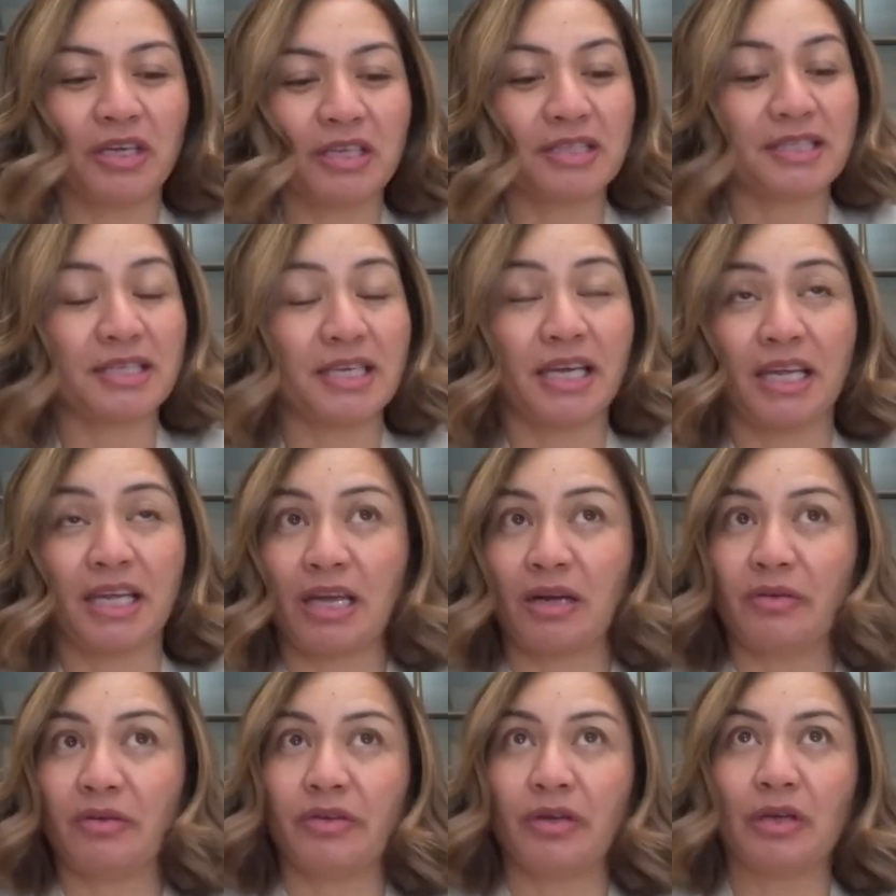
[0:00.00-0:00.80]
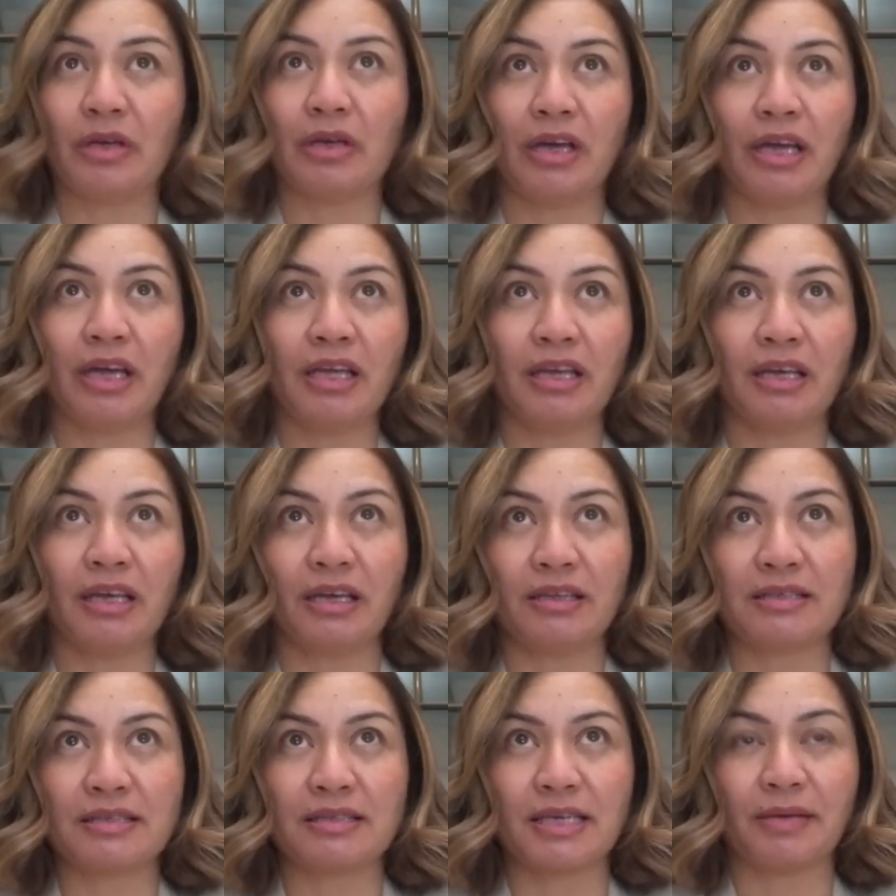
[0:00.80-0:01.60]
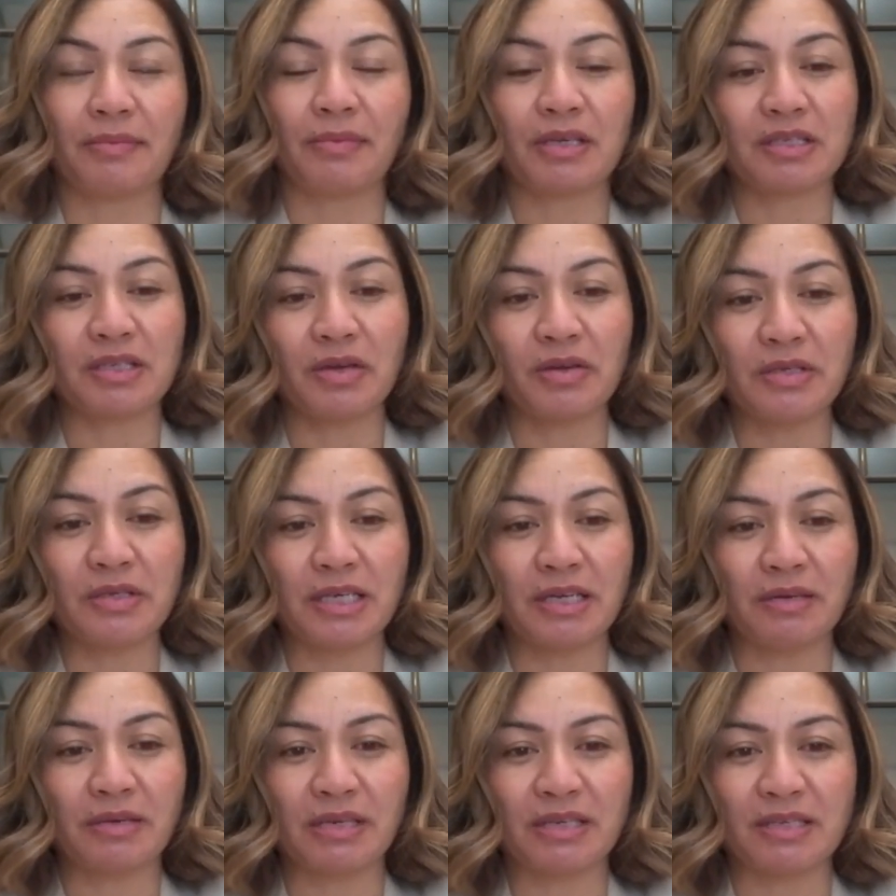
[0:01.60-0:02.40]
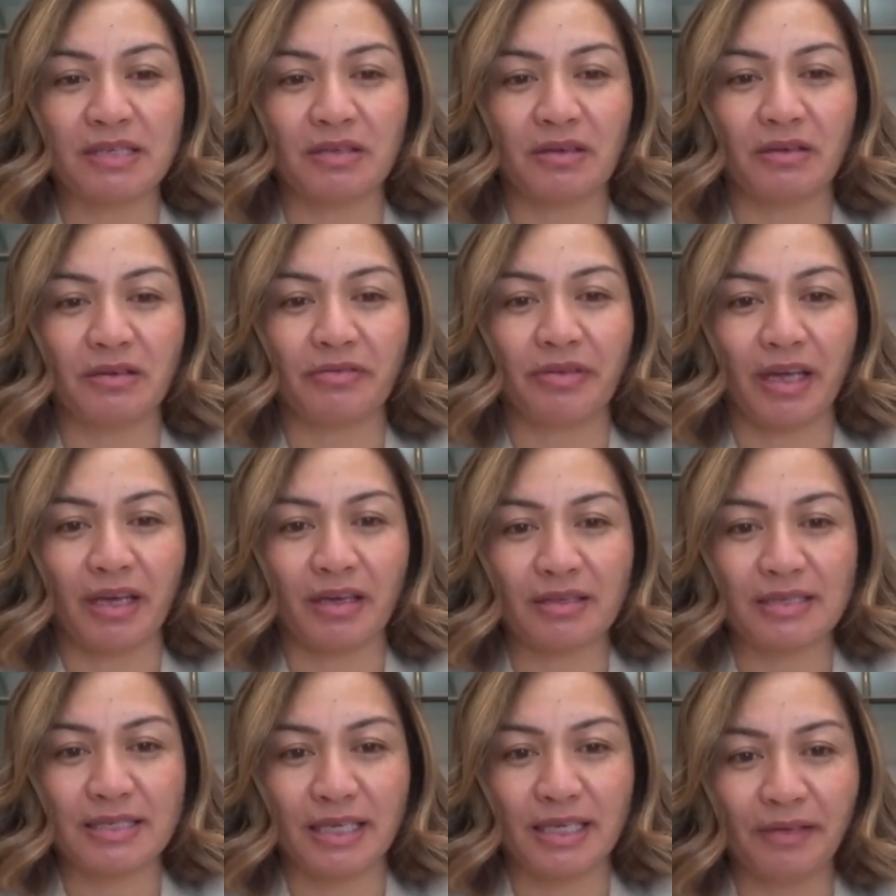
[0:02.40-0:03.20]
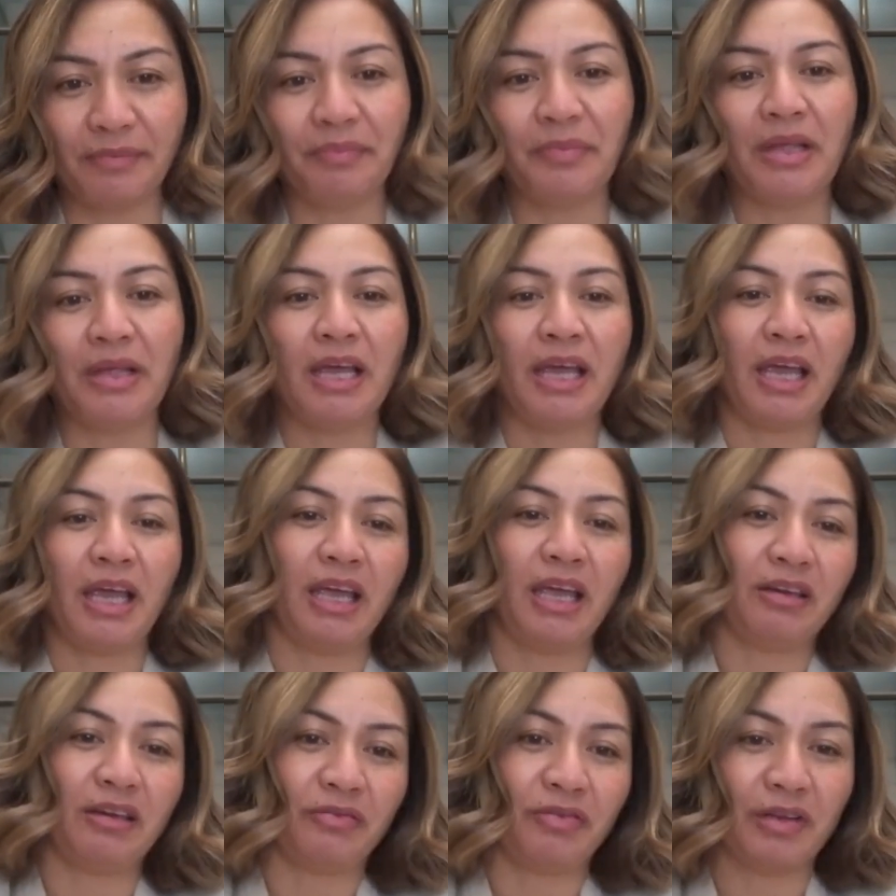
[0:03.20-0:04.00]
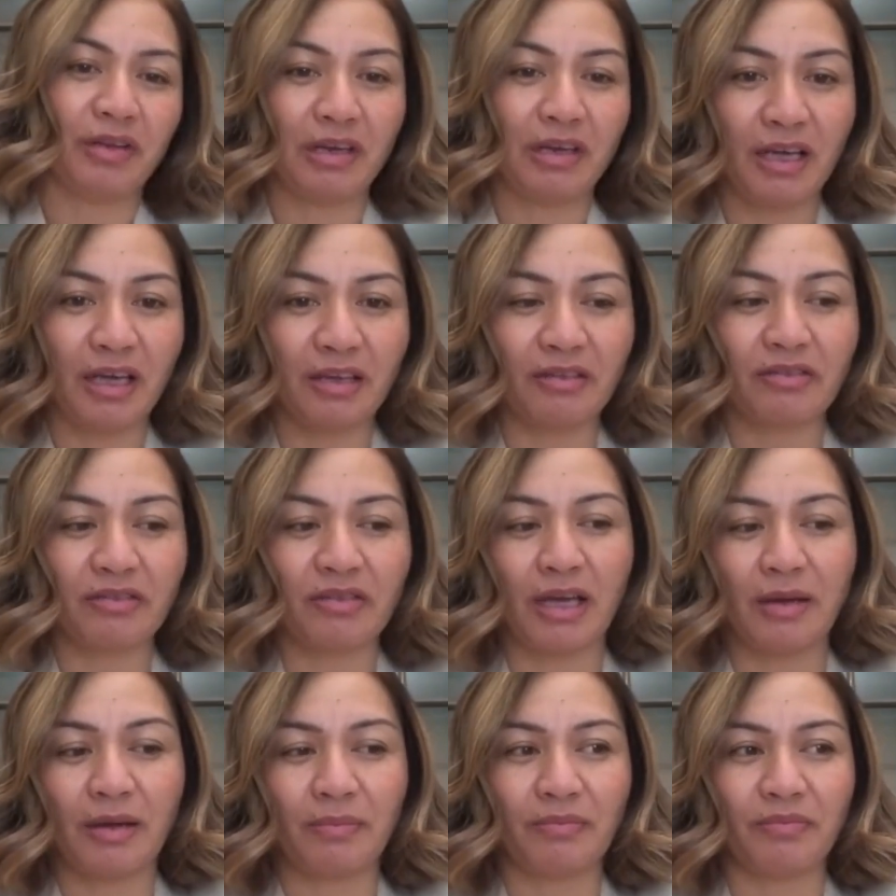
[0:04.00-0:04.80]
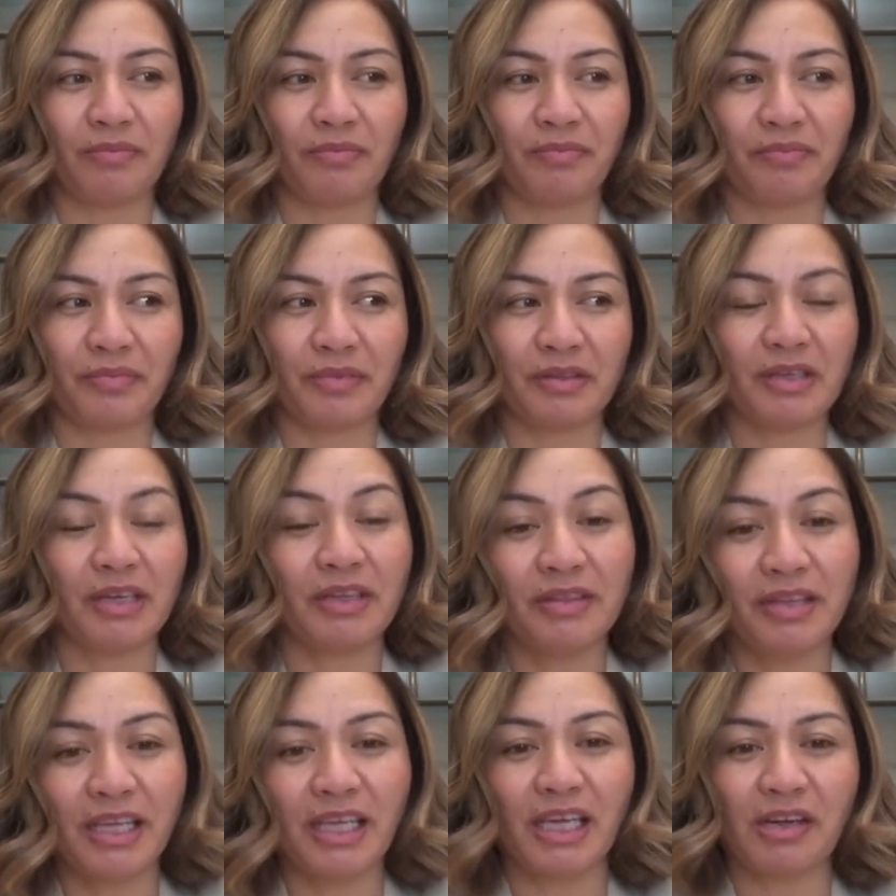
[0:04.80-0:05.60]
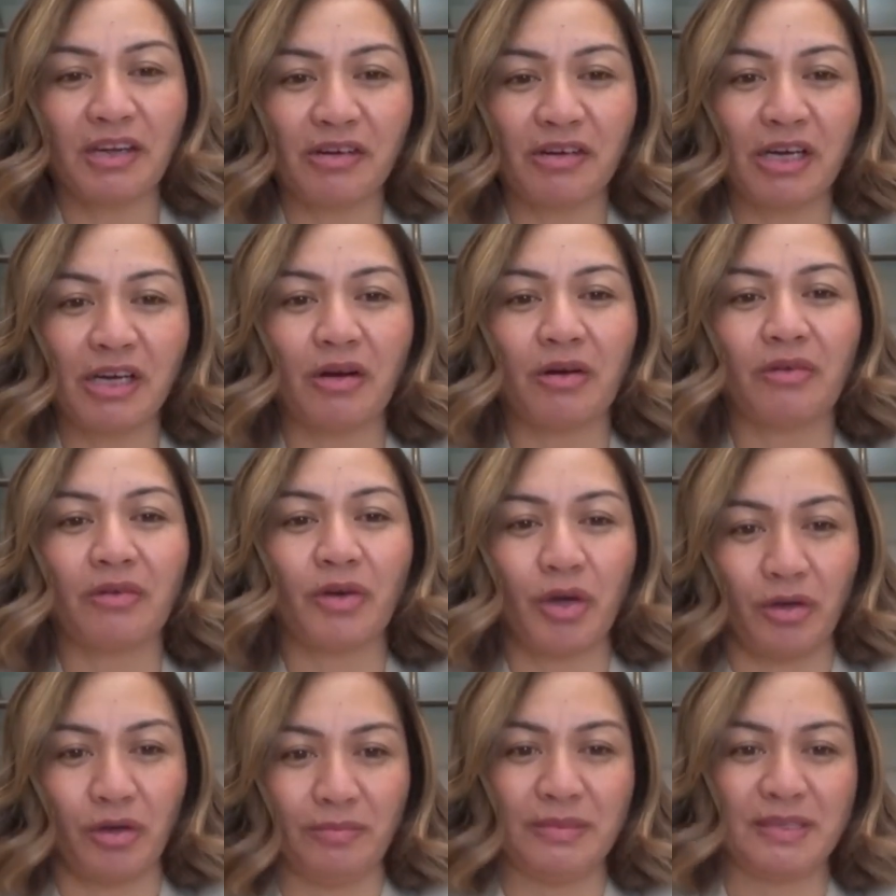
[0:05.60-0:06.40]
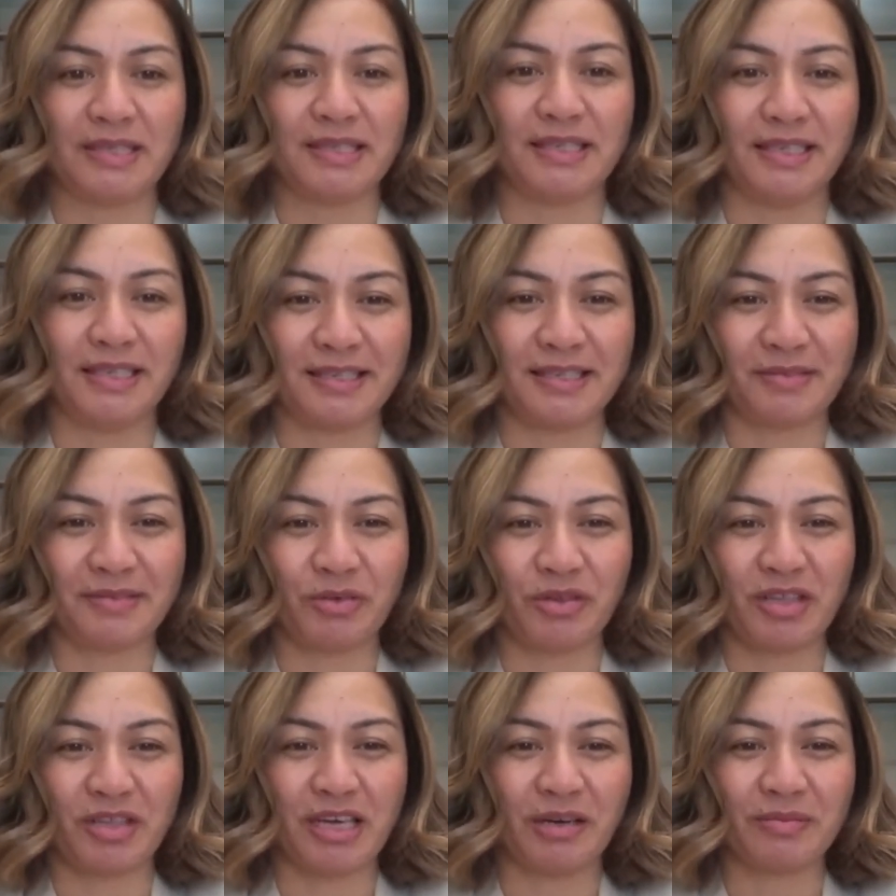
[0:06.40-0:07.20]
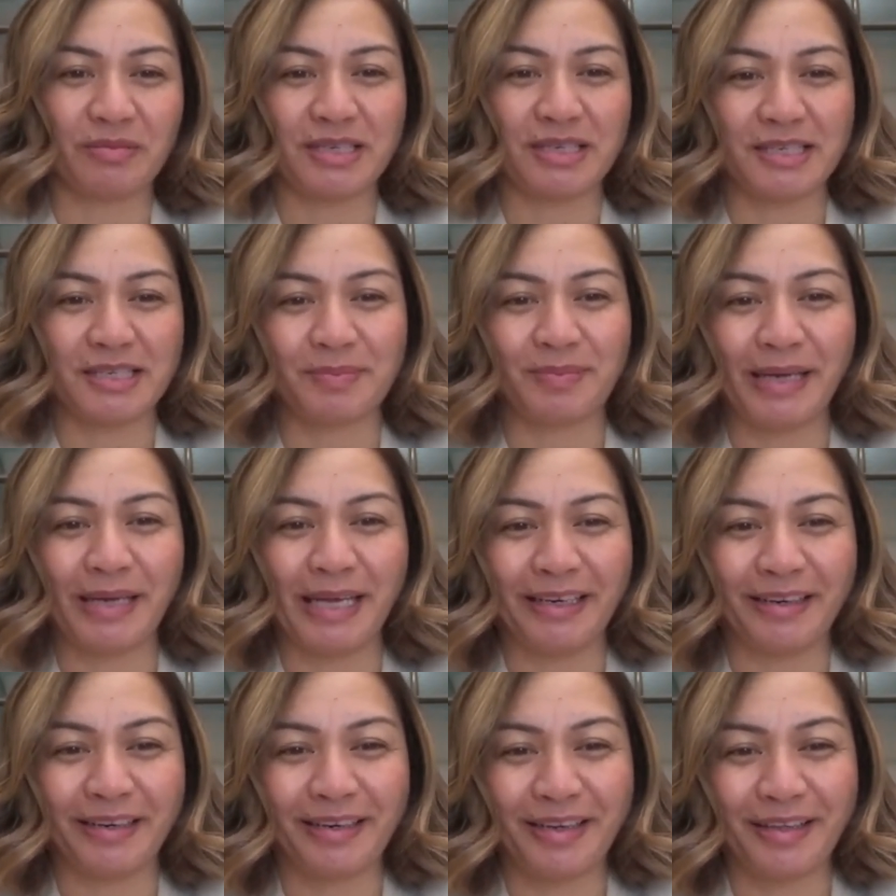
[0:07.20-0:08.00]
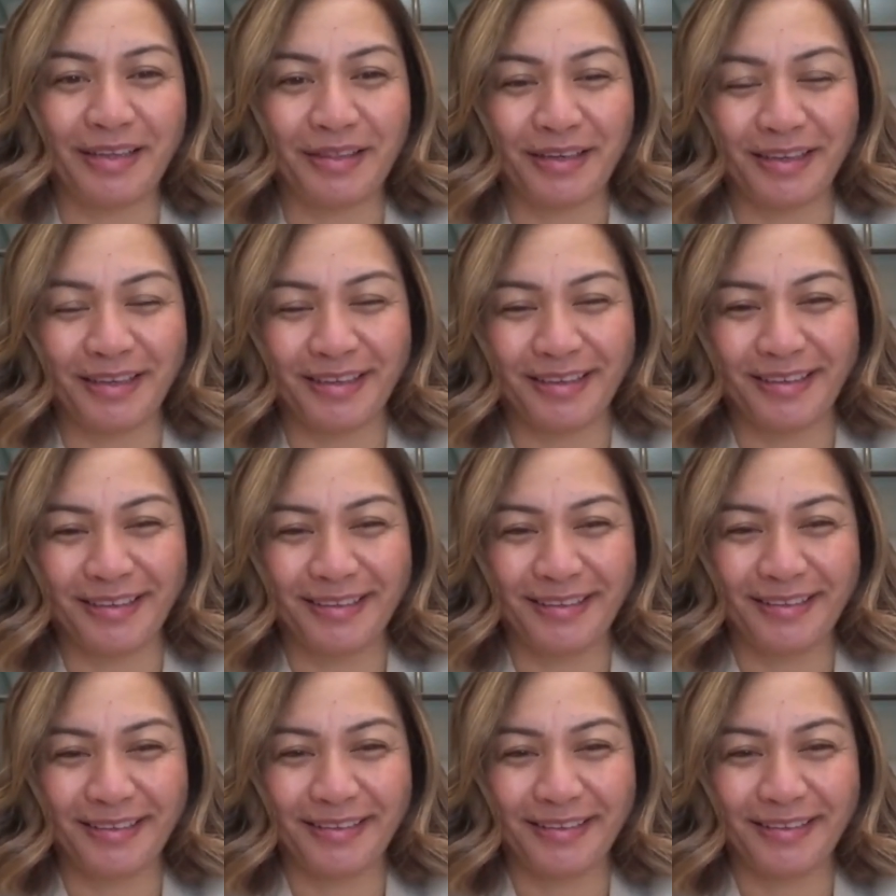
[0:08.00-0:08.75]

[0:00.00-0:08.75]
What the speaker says: You can say it however you like. It's Associate Minister of Housing, and if you like, in the area of homelessness, which helps explain it, I think.